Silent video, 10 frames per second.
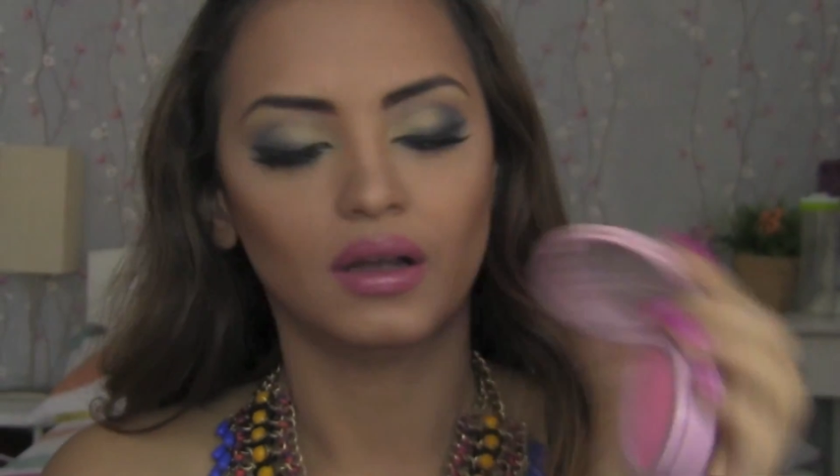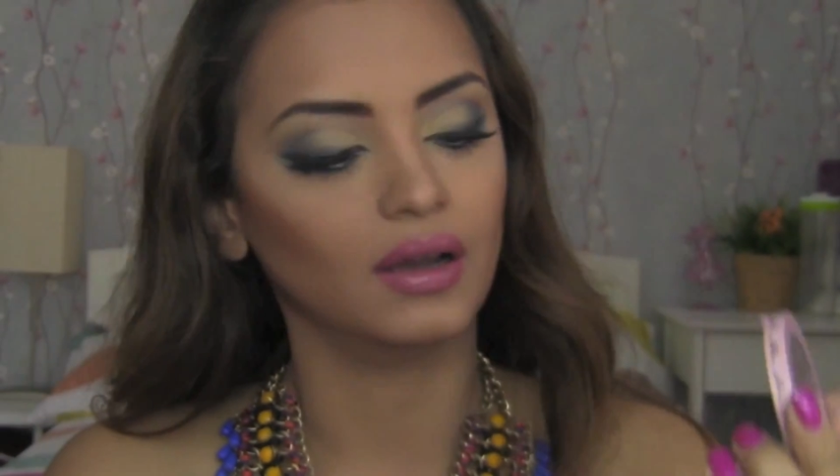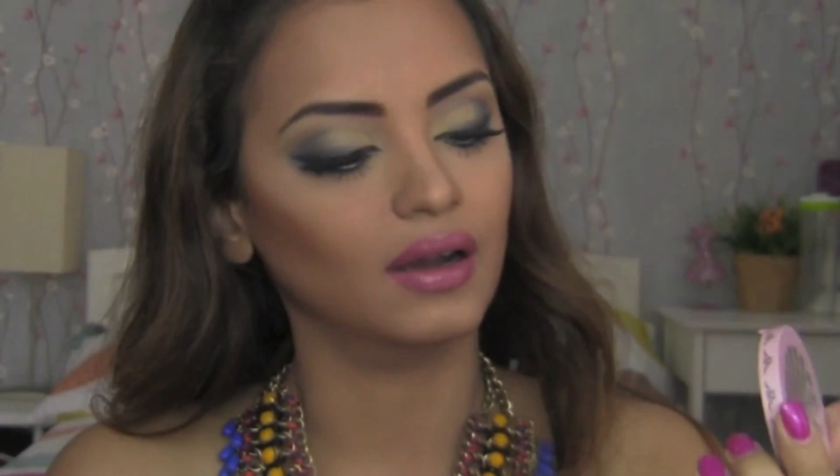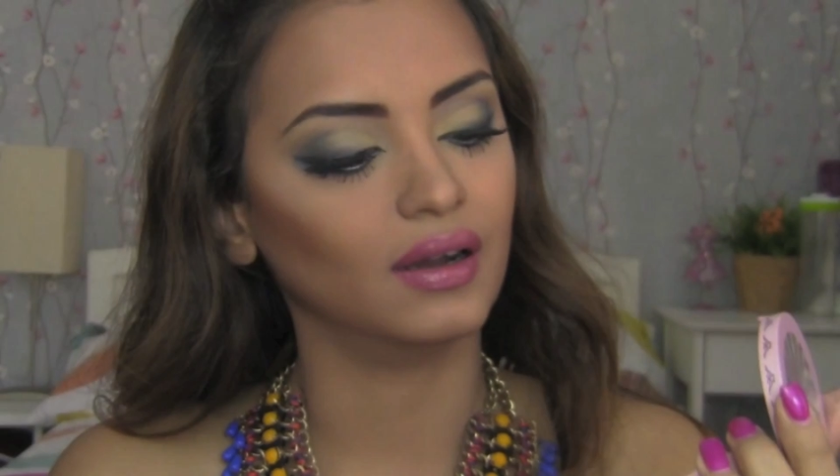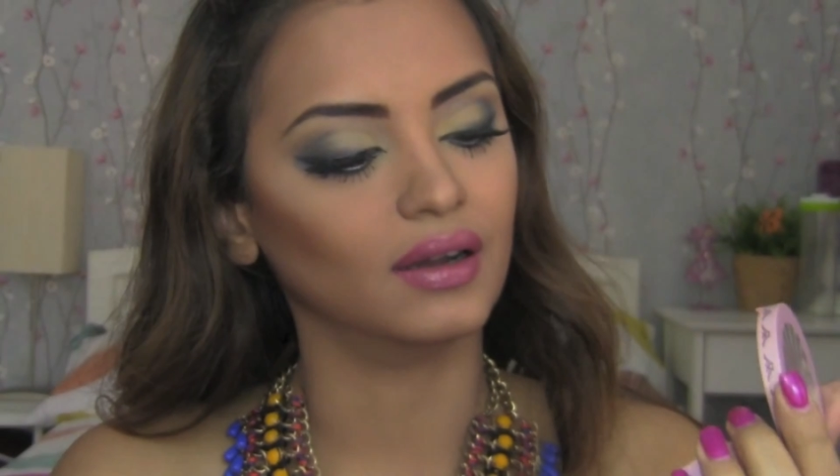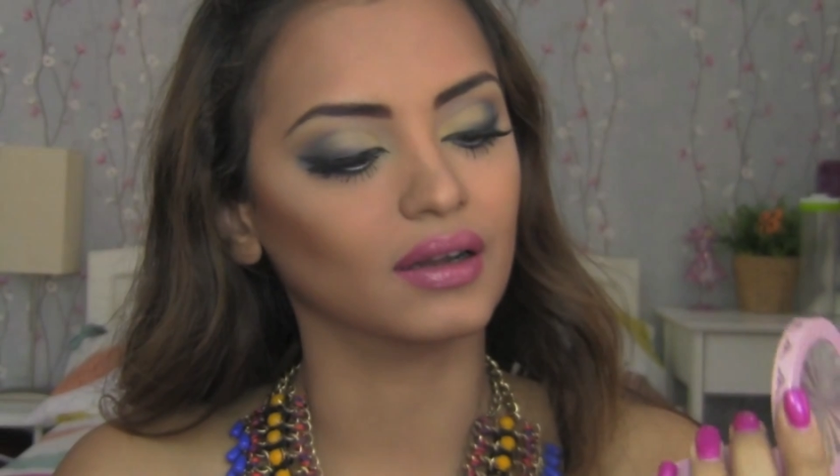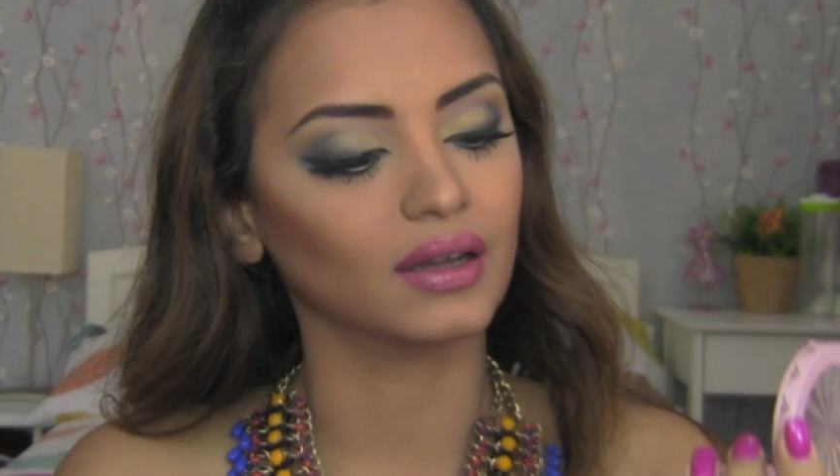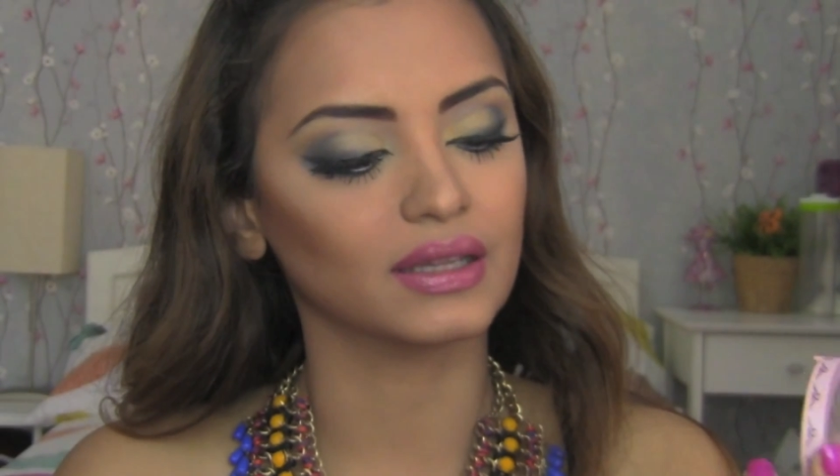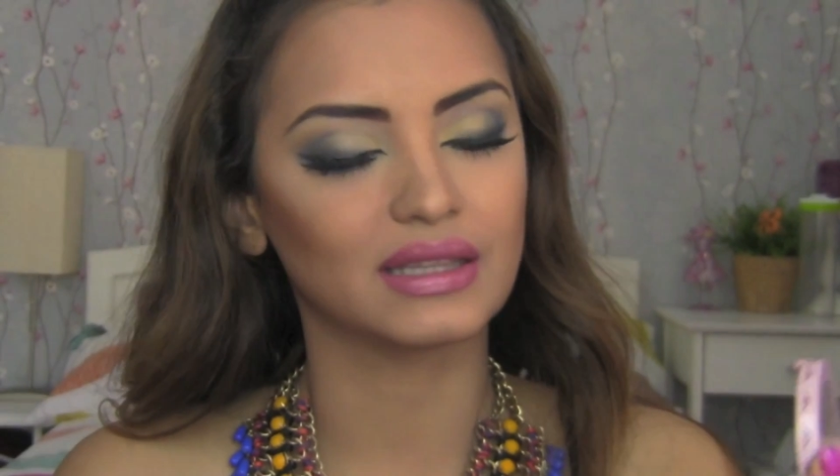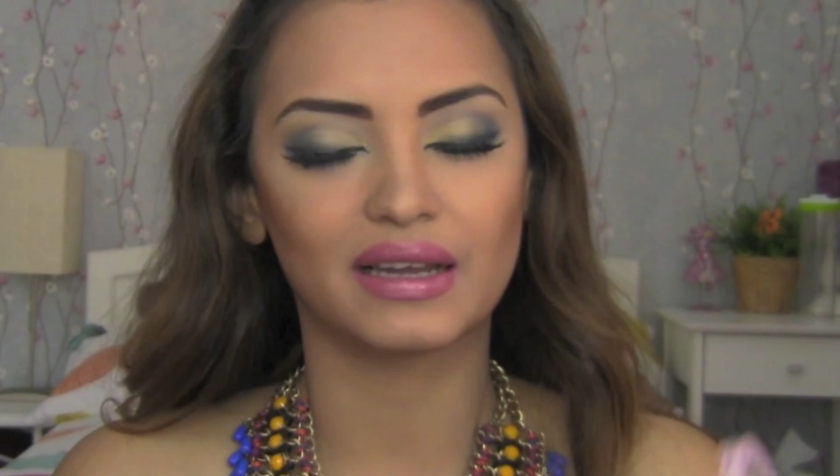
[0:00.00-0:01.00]

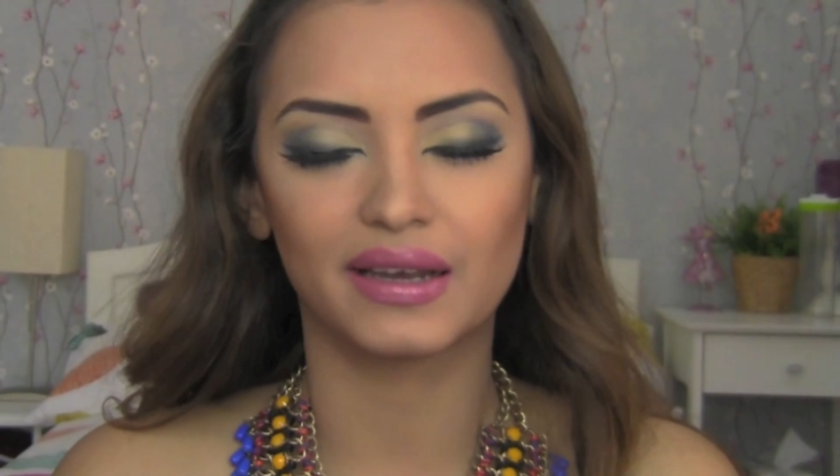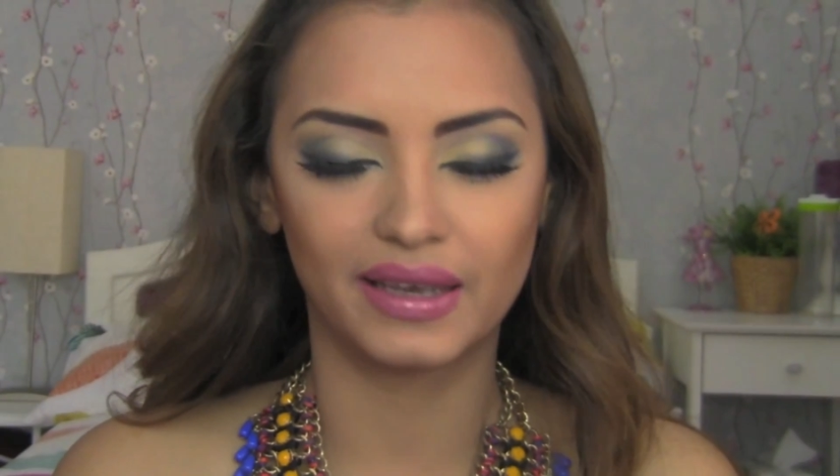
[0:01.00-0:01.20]
it's like a